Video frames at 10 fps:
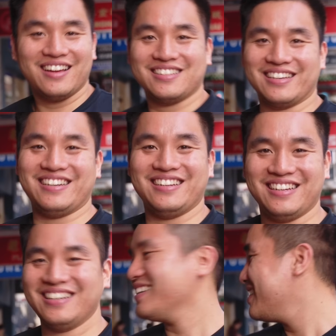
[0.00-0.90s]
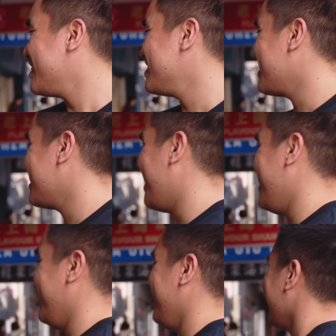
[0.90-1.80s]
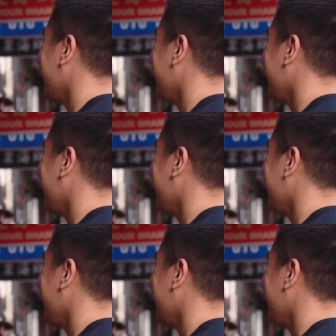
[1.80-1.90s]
So let's go try it out.